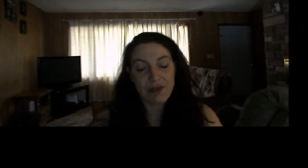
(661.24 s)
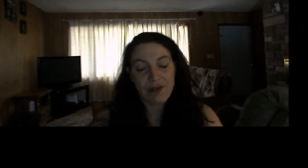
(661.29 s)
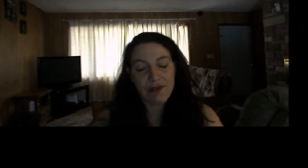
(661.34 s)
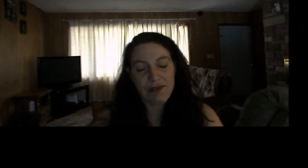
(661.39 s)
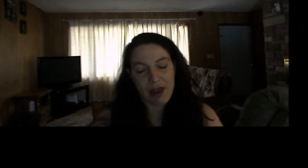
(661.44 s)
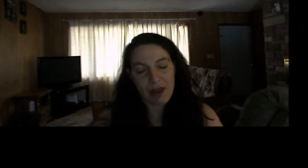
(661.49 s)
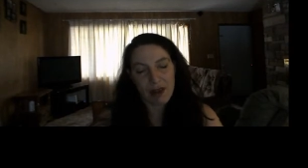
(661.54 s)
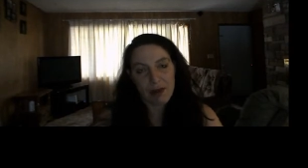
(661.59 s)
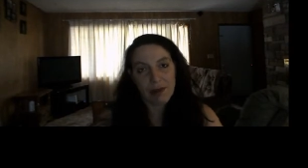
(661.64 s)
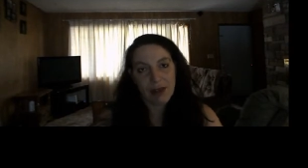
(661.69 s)

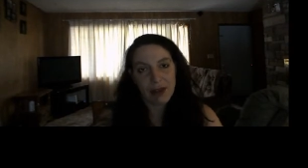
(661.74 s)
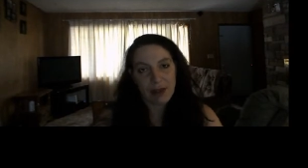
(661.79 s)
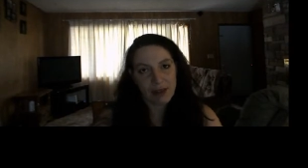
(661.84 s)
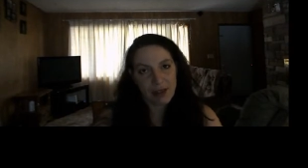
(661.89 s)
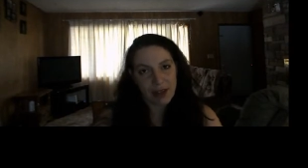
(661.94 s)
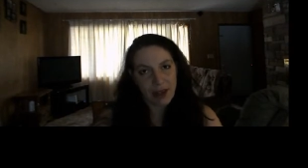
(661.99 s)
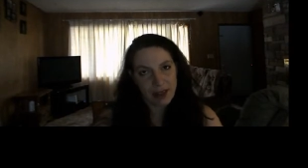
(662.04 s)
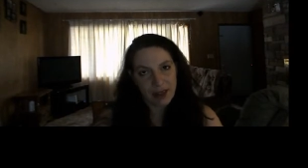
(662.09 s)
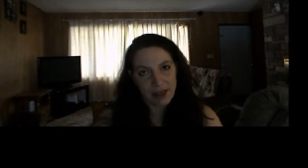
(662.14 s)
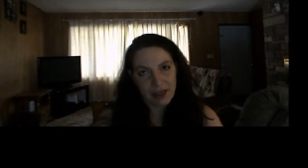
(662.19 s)

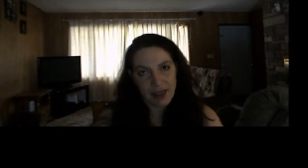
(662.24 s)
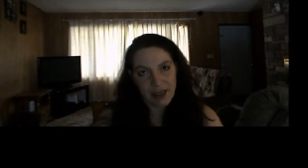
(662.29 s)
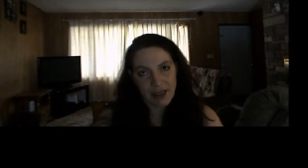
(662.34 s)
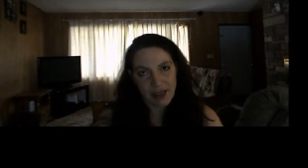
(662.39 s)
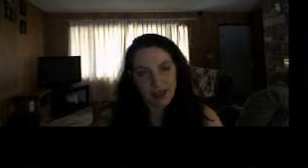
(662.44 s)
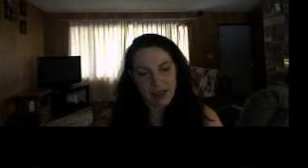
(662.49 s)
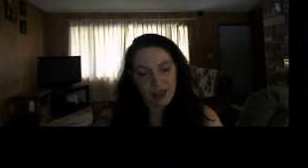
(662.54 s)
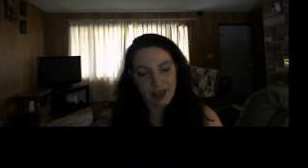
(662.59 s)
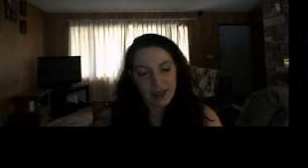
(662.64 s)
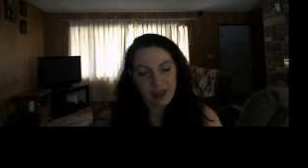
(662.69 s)
developmental
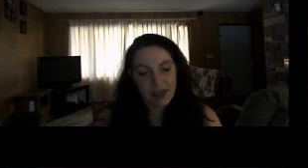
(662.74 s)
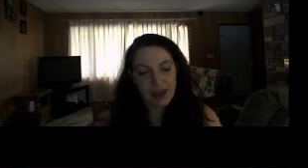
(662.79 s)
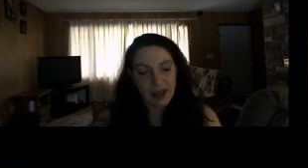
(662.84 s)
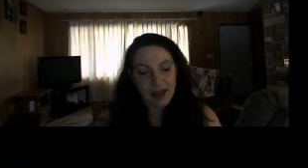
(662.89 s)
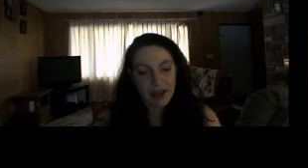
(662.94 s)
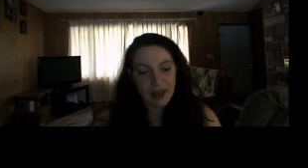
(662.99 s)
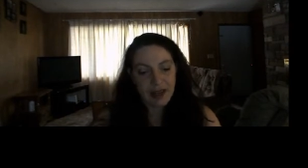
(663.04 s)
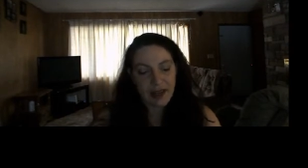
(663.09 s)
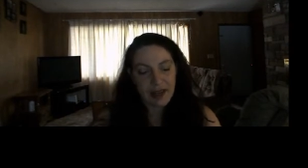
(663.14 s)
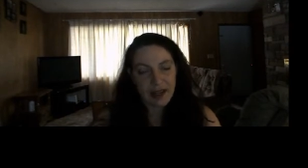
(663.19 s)
editing
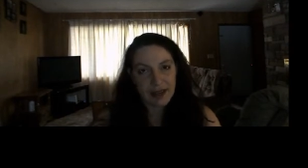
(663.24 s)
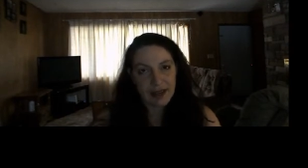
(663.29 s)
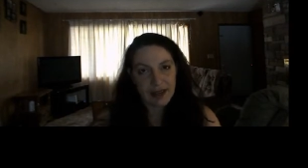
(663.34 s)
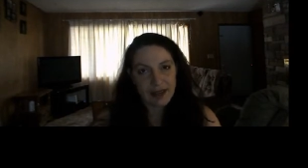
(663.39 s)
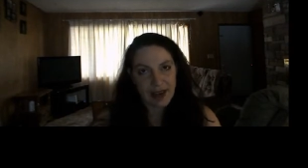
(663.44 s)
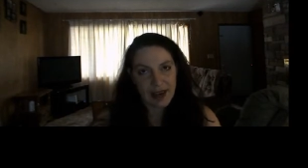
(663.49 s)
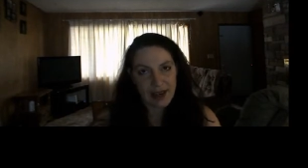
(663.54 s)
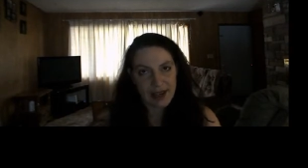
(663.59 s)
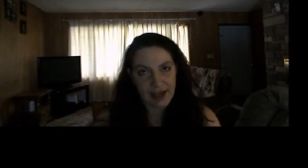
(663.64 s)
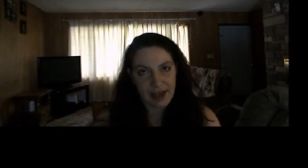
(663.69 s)
and
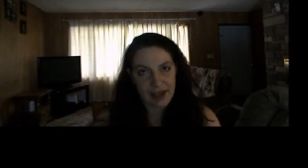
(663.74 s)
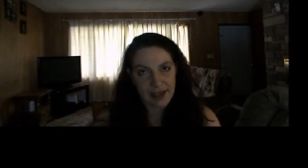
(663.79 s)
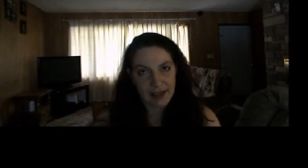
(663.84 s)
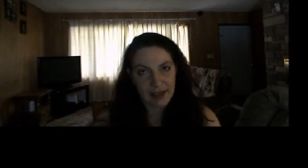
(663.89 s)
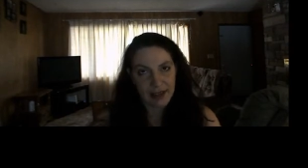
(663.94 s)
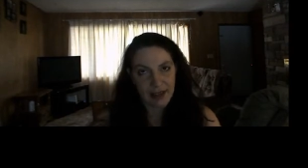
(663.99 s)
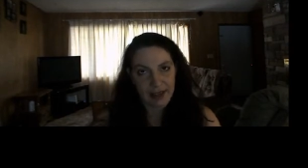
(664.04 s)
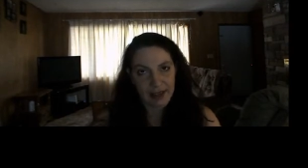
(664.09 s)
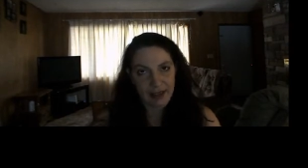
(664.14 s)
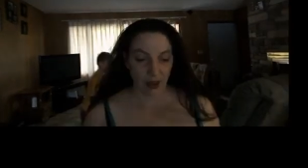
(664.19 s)
line
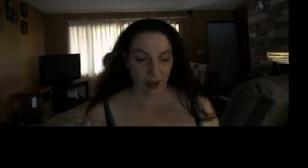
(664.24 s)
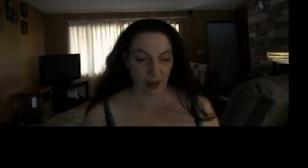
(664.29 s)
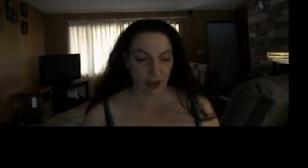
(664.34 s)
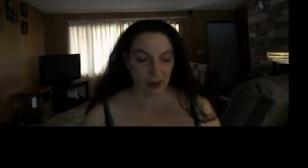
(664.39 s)
editing.